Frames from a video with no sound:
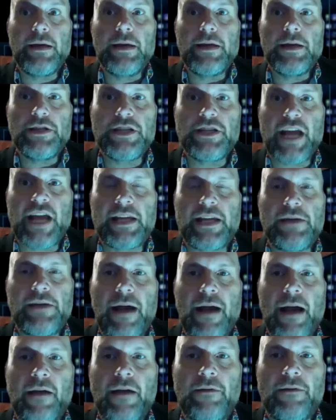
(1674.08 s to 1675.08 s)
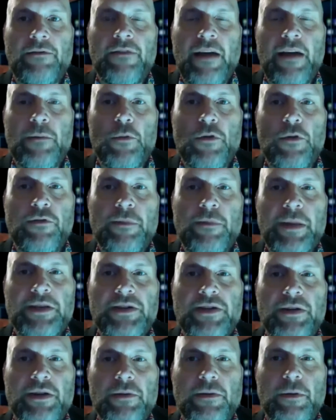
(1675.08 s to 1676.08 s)
check you out and find more
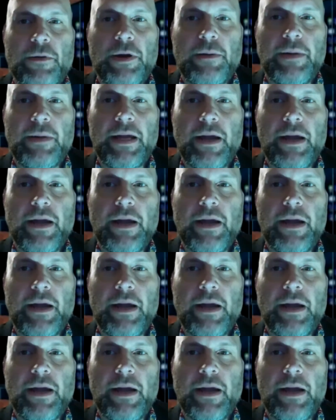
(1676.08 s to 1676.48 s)
information on you? Where can we go?